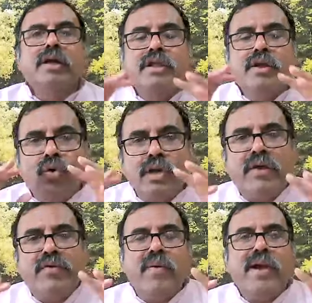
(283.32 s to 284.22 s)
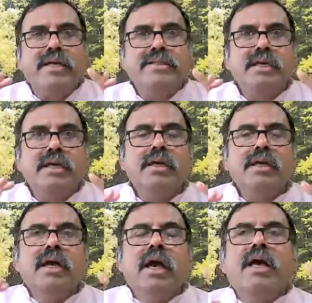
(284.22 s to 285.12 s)
The only way is
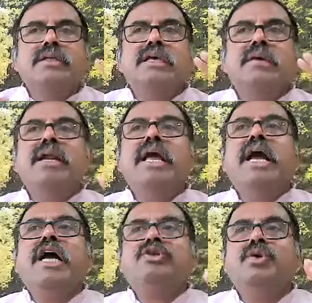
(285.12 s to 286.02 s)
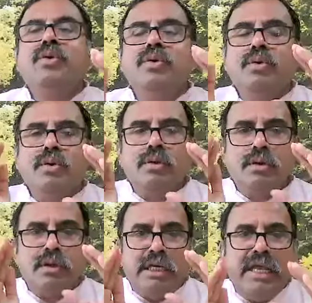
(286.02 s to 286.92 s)
somebody has to
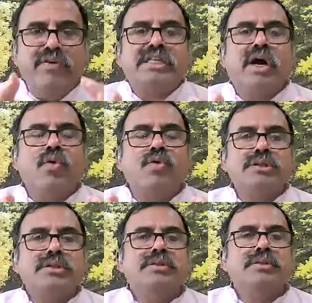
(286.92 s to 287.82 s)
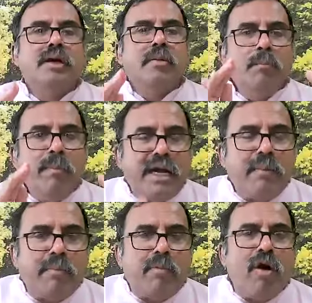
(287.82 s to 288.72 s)
leave his house, become
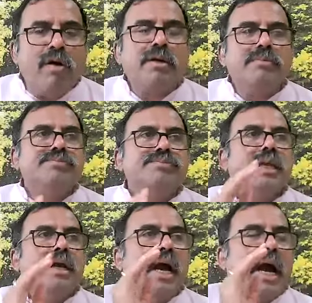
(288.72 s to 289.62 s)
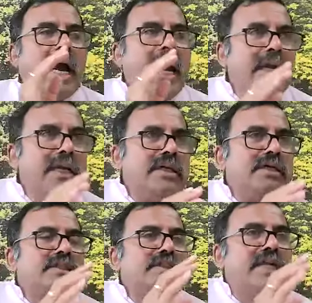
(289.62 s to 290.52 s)
a monk, and
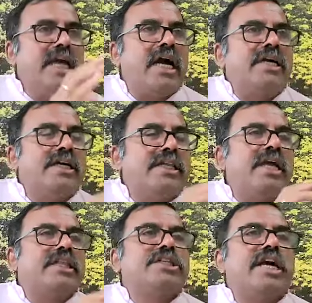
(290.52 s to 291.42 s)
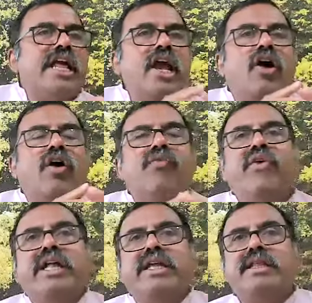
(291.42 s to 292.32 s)
they undertake the study of
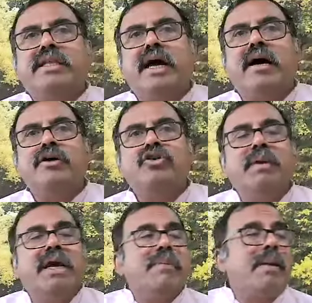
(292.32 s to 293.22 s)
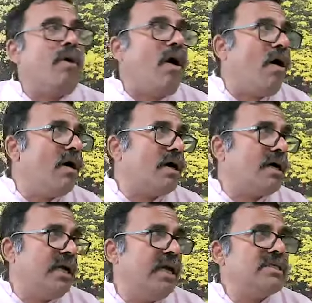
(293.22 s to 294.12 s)
Vedanta. To become a monk
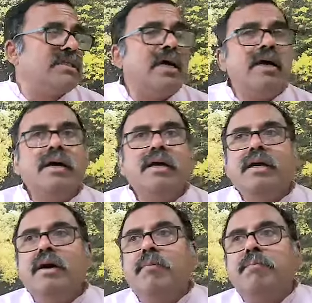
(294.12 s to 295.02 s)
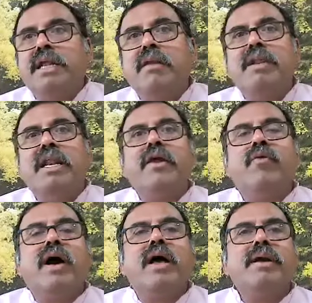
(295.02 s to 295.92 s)
is the preliminary
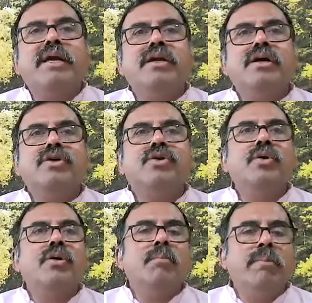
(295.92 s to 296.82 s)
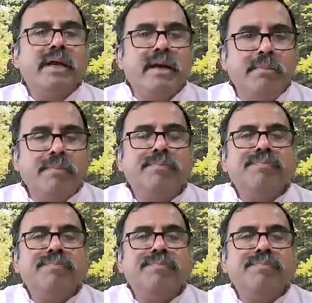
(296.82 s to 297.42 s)
requirement to become